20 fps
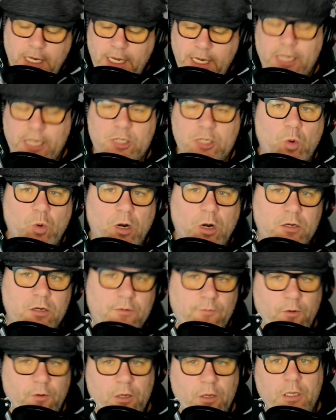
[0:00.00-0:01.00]
and his worker's
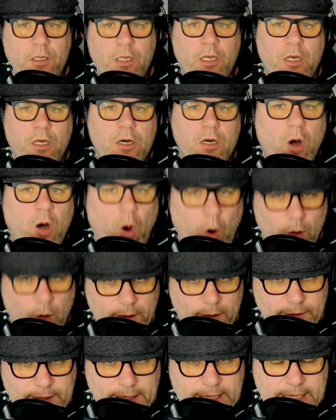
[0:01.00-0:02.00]
foot.
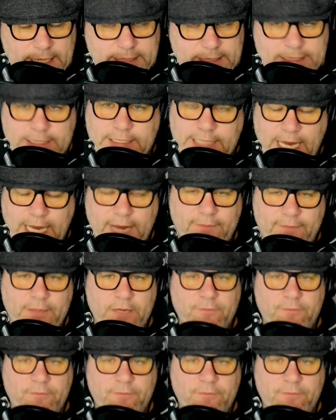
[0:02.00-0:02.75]
Only thing that saved